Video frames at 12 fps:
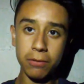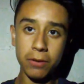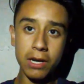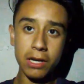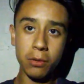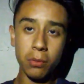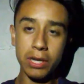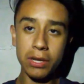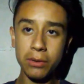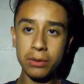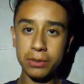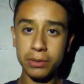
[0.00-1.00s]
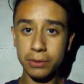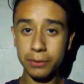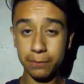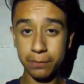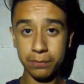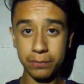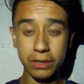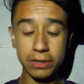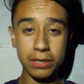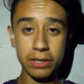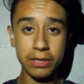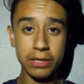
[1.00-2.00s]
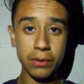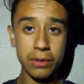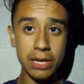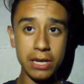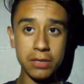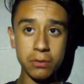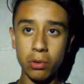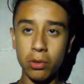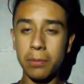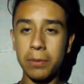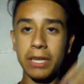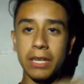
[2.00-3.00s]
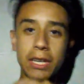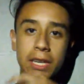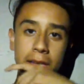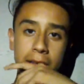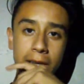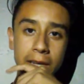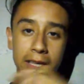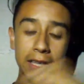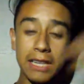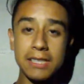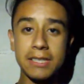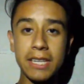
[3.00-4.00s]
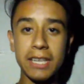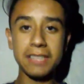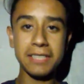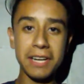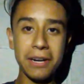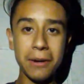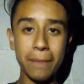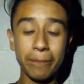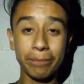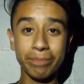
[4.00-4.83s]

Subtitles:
fuck, what else is there to tell you guys? Lance dyed his hair,